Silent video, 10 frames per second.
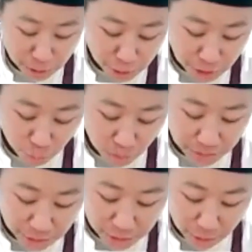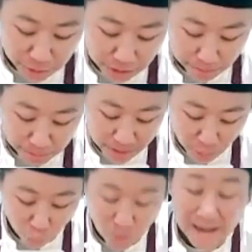You just want the dough to
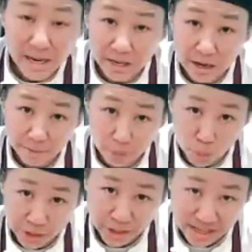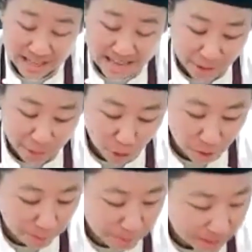be wet enough where you can gather all the